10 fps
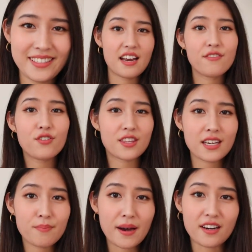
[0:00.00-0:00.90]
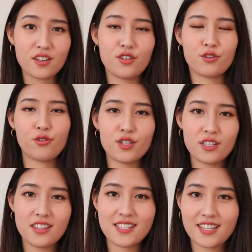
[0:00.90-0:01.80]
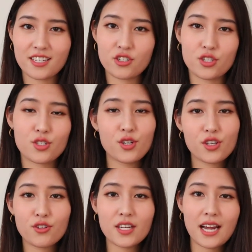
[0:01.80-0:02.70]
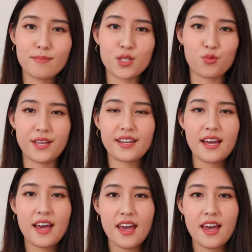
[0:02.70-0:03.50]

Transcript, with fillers: And if you think about it, you're going to these lectures two to three times a week